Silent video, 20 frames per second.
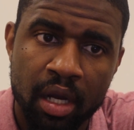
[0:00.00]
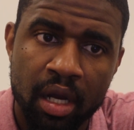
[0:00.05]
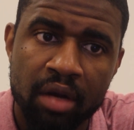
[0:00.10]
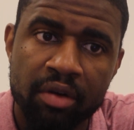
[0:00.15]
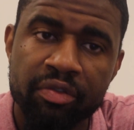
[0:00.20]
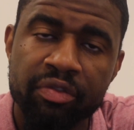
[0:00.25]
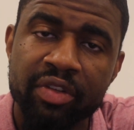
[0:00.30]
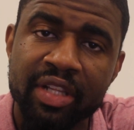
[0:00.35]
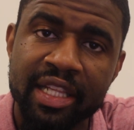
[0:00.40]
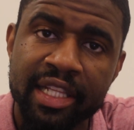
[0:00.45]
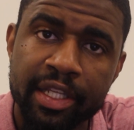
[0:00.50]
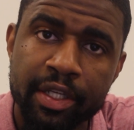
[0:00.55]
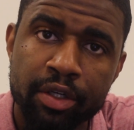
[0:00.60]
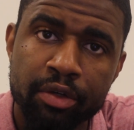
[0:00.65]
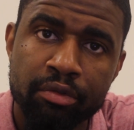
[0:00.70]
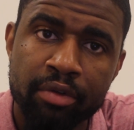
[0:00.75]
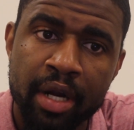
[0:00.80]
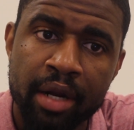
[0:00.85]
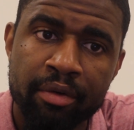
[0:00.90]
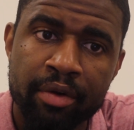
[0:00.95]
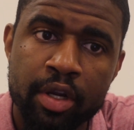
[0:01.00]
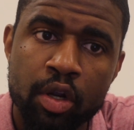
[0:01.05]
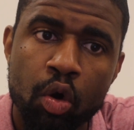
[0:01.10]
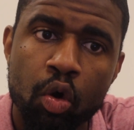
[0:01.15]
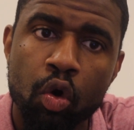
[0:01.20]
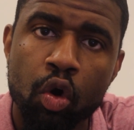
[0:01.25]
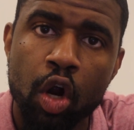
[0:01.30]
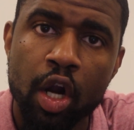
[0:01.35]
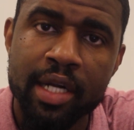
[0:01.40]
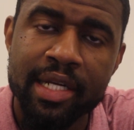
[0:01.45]
of literary
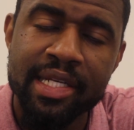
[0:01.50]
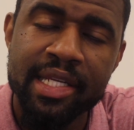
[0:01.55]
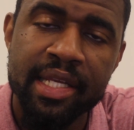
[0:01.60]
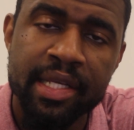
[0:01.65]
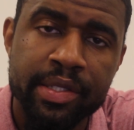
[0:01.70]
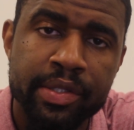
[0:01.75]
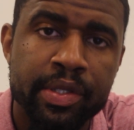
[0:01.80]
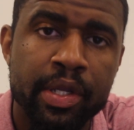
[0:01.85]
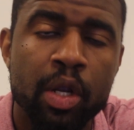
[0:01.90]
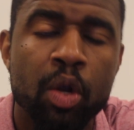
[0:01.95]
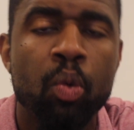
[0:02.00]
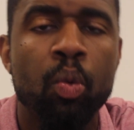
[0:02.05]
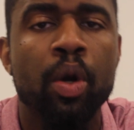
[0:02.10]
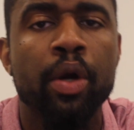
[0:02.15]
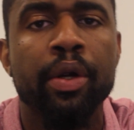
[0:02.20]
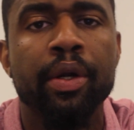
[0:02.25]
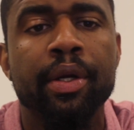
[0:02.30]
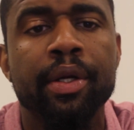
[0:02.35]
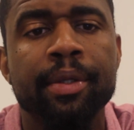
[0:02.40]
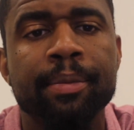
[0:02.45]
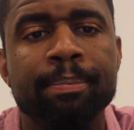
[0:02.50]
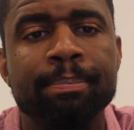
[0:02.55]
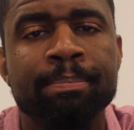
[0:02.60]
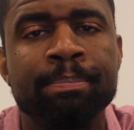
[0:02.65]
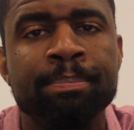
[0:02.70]
or artistic work.